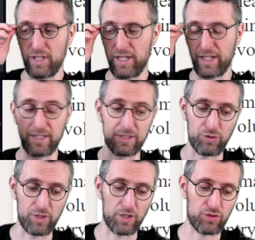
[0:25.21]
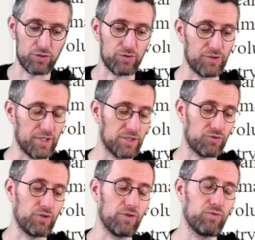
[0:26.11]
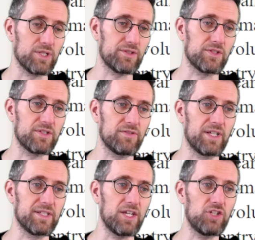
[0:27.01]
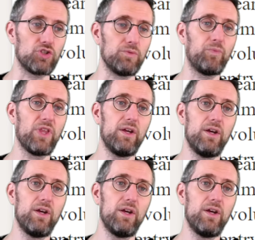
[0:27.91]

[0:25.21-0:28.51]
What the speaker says: like an introduction to the history of Western civilization,